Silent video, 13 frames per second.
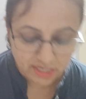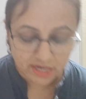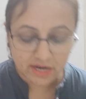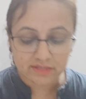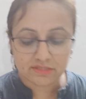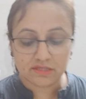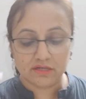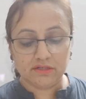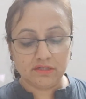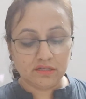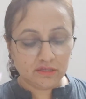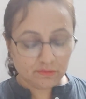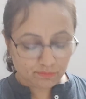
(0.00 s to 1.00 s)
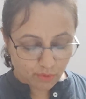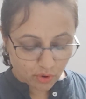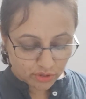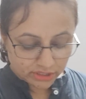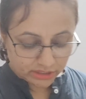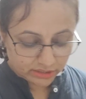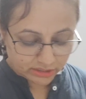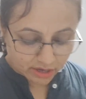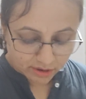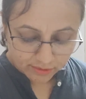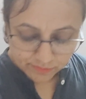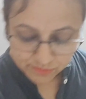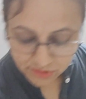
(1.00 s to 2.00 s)
there are certain important
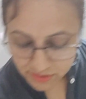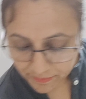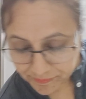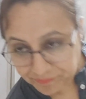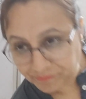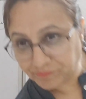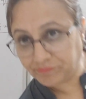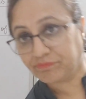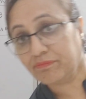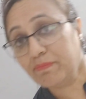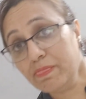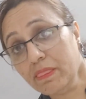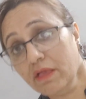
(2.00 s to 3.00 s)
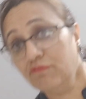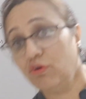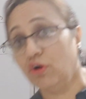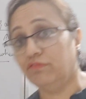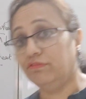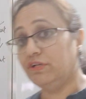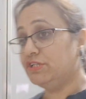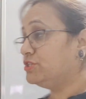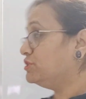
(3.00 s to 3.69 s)
terms for which